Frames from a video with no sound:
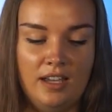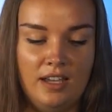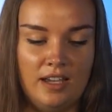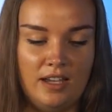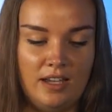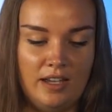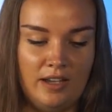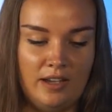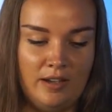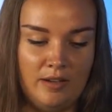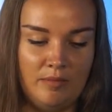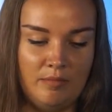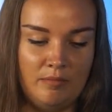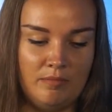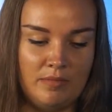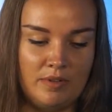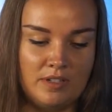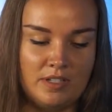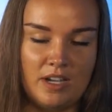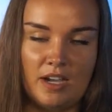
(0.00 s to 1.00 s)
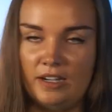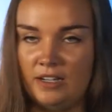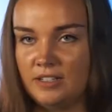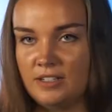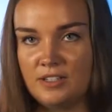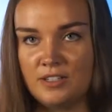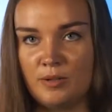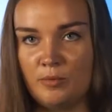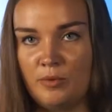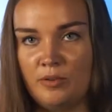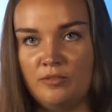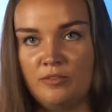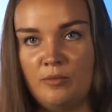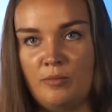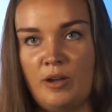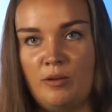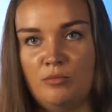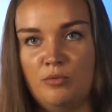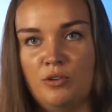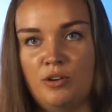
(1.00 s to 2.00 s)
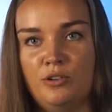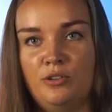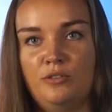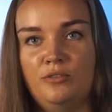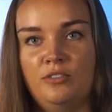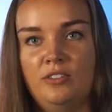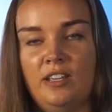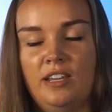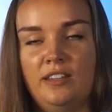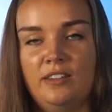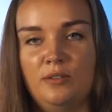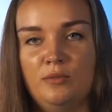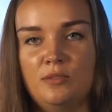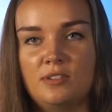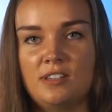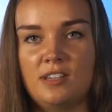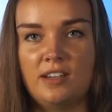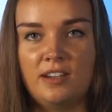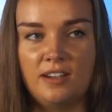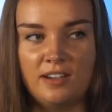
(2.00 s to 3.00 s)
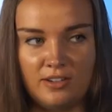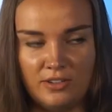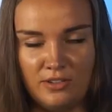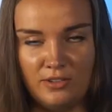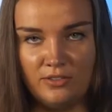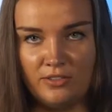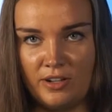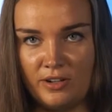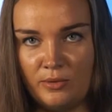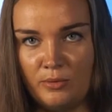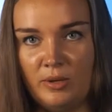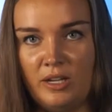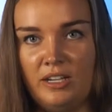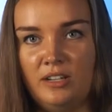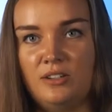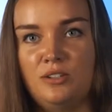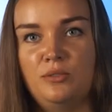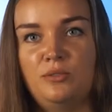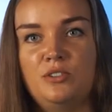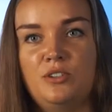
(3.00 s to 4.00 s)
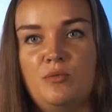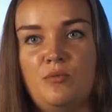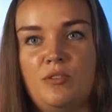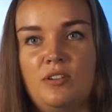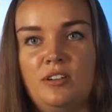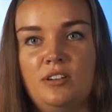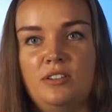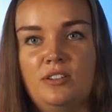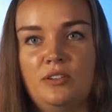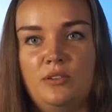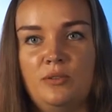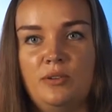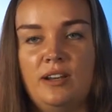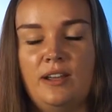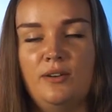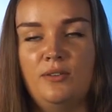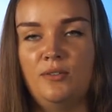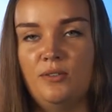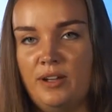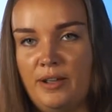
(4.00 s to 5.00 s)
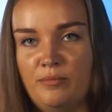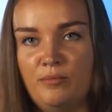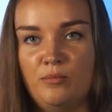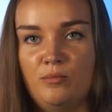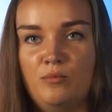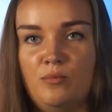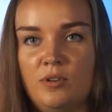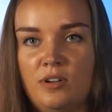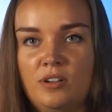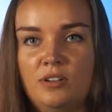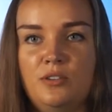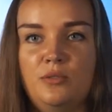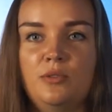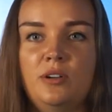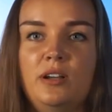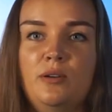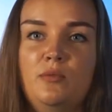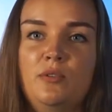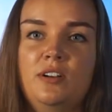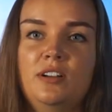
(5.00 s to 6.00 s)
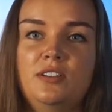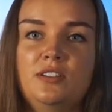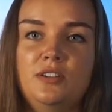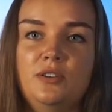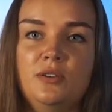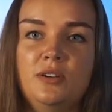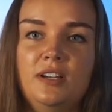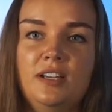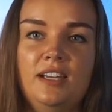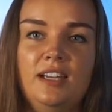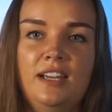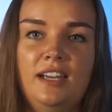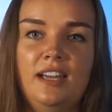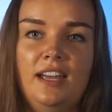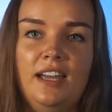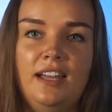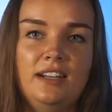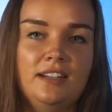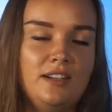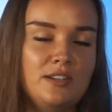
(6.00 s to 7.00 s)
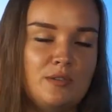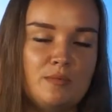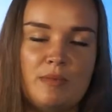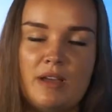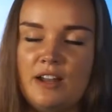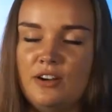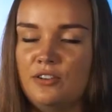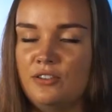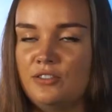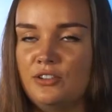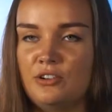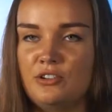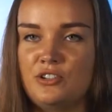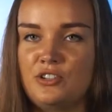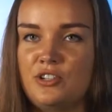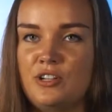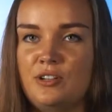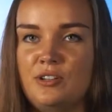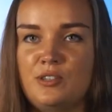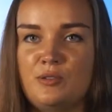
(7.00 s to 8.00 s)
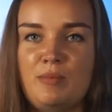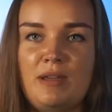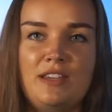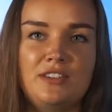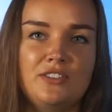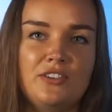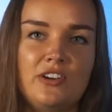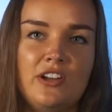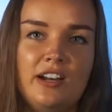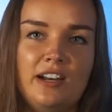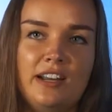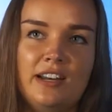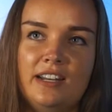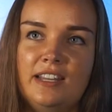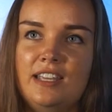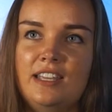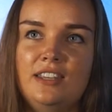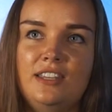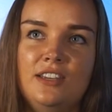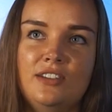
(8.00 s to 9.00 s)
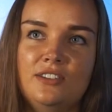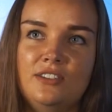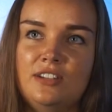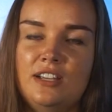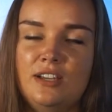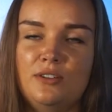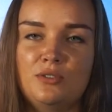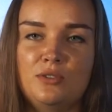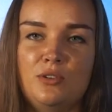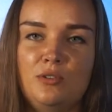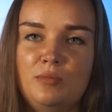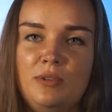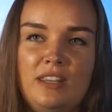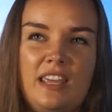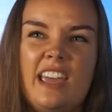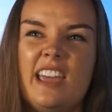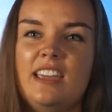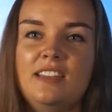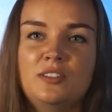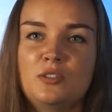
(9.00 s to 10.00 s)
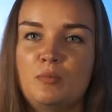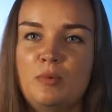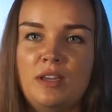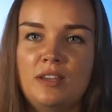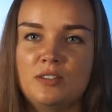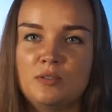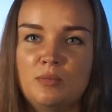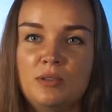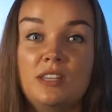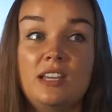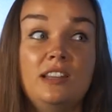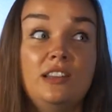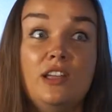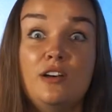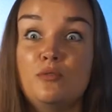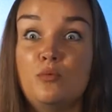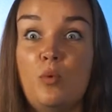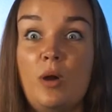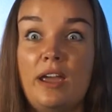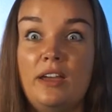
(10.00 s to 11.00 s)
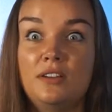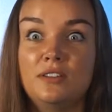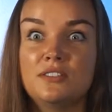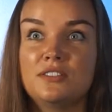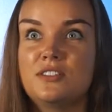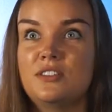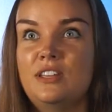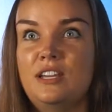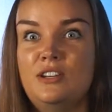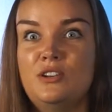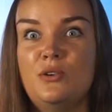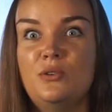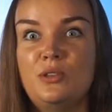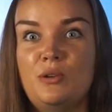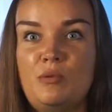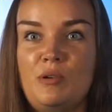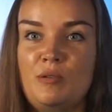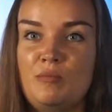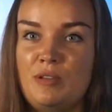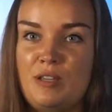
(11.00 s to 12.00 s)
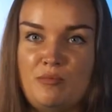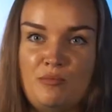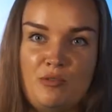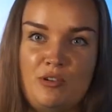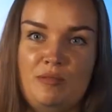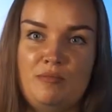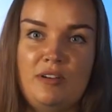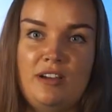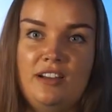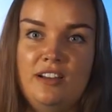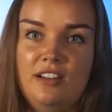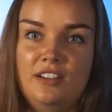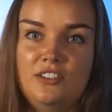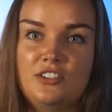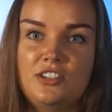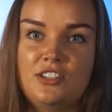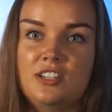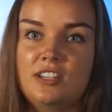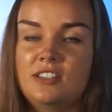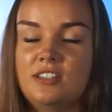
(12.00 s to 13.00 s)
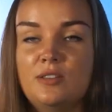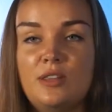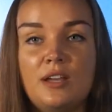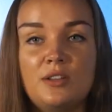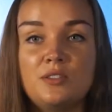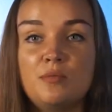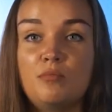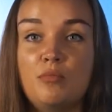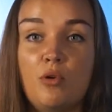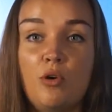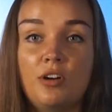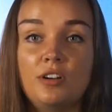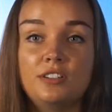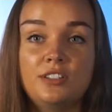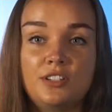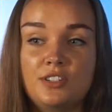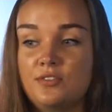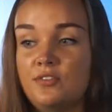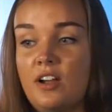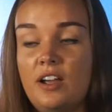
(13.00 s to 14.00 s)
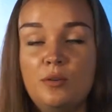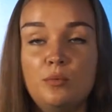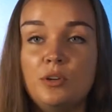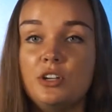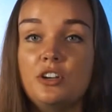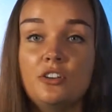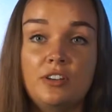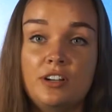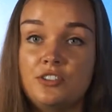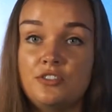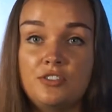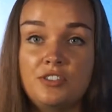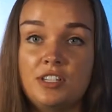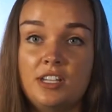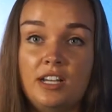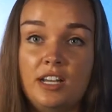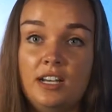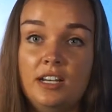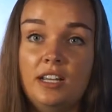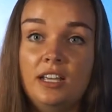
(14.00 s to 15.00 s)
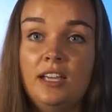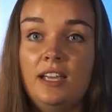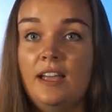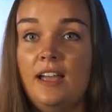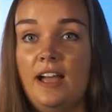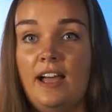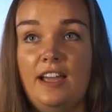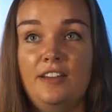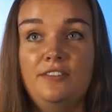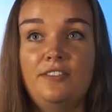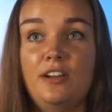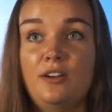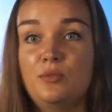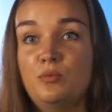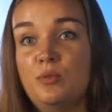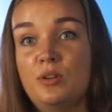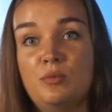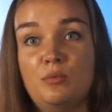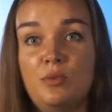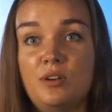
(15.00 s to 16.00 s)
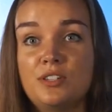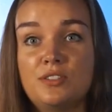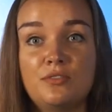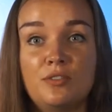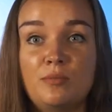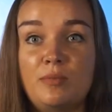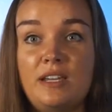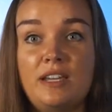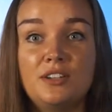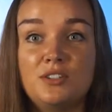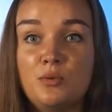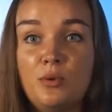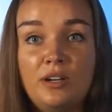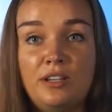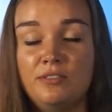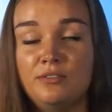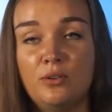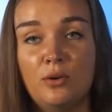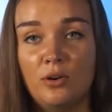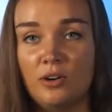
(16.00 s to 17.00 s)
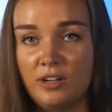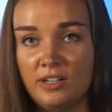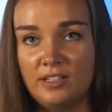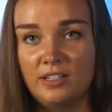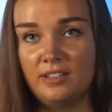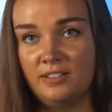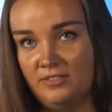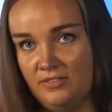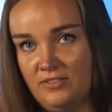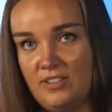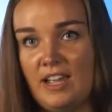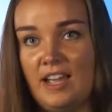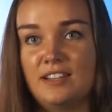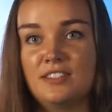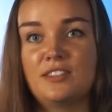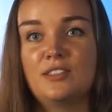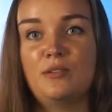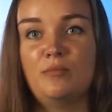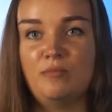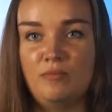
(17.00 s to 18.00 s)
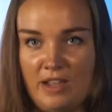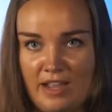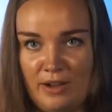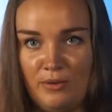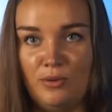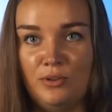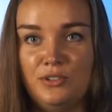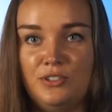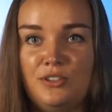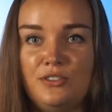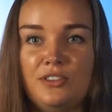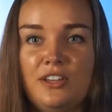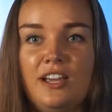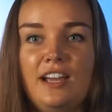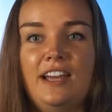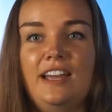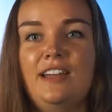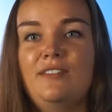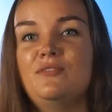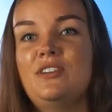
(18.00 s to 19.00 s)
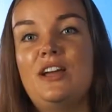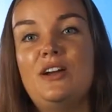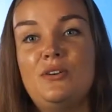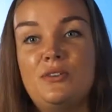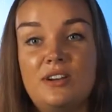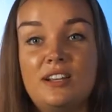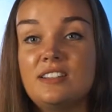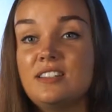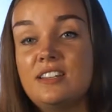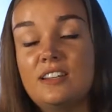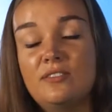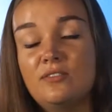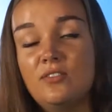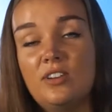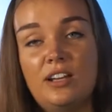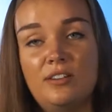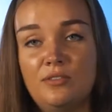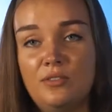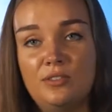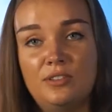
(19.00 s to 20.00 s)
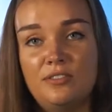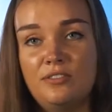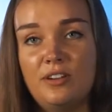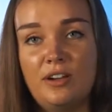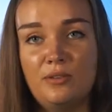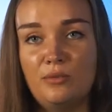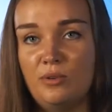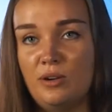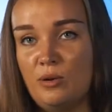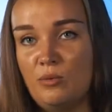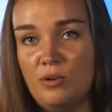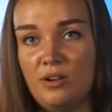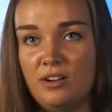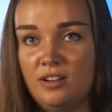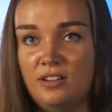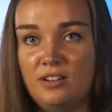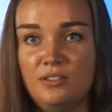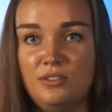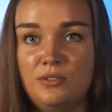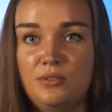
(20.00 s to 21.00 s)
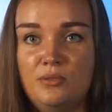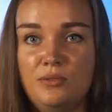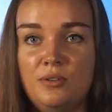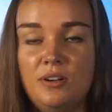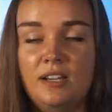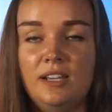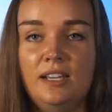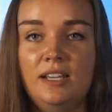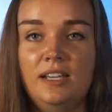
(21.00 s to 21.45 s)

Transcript: talking to someone from Outport, Newfoundland that was like, you found a way to do what you want to do, and now I want to do what I want to do. And it doesn't matter if they're interested in space or not. I a kid the other day who told me they hate space, but they love whales, so they know they want to be a marine biologist. I said, that's important. Just find what you're interested in. I found what it was for me at 24, and I asked them, how old do you think I am now? And I said, I've only found what I wanted to do